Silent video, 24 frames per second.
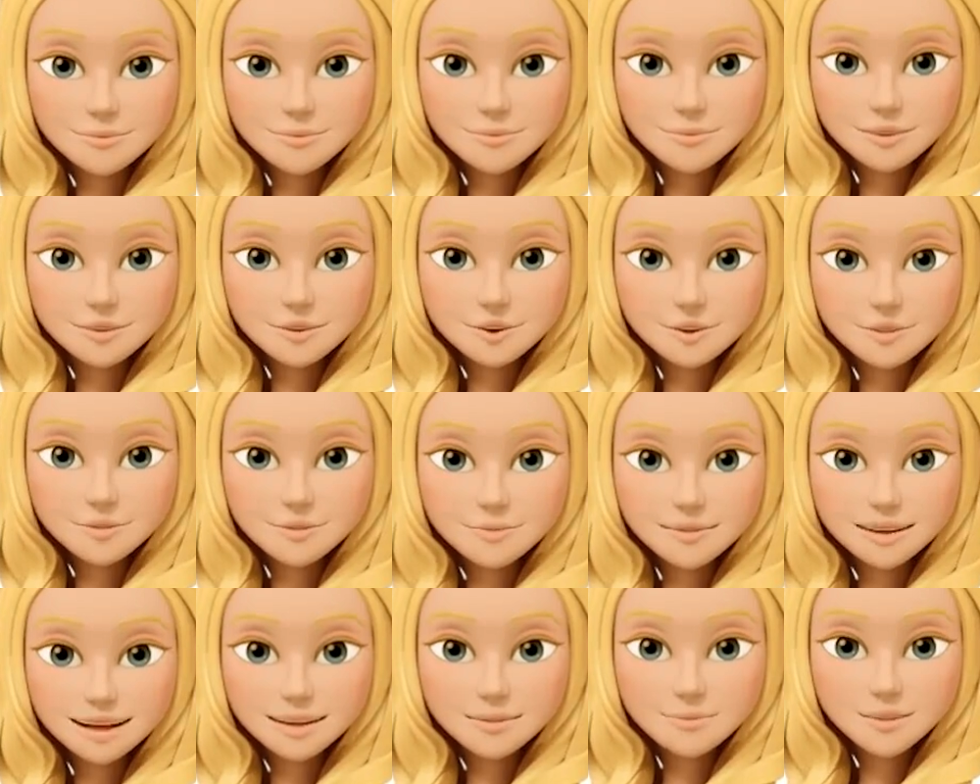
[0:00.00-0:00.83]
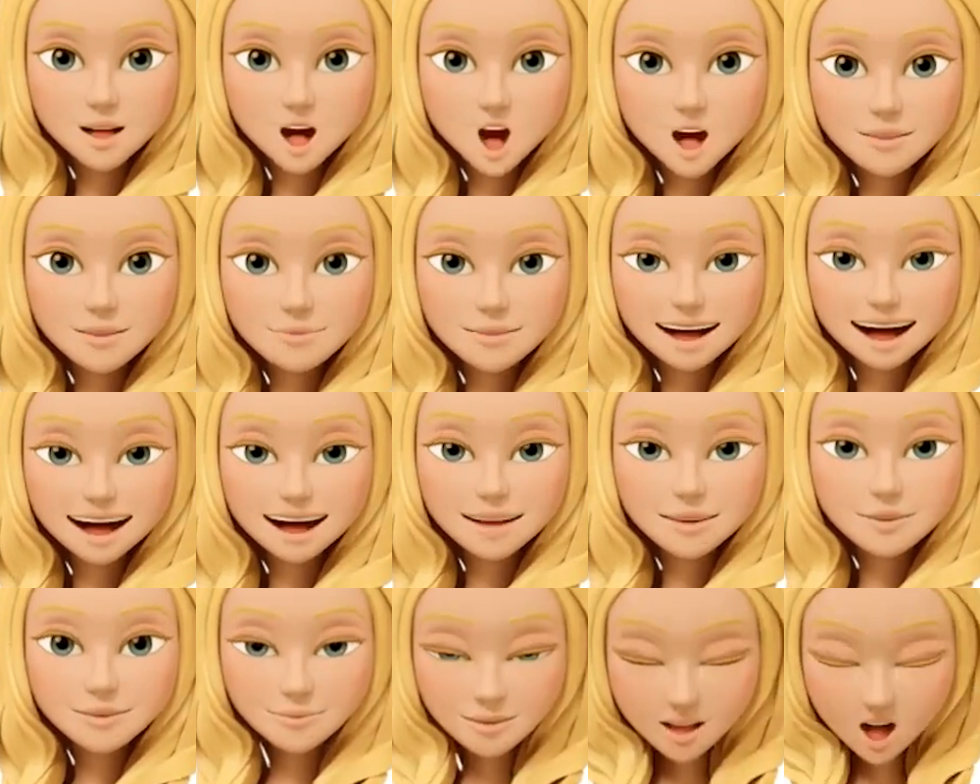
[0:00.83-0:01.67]
Once you select the
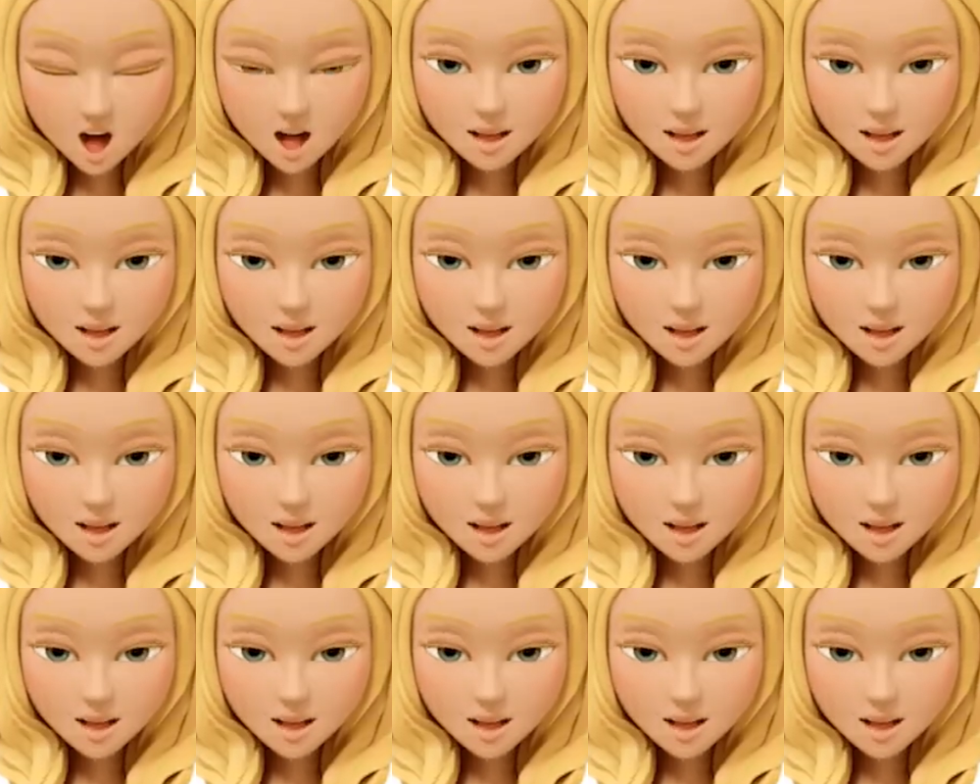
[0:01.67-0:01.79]
item of your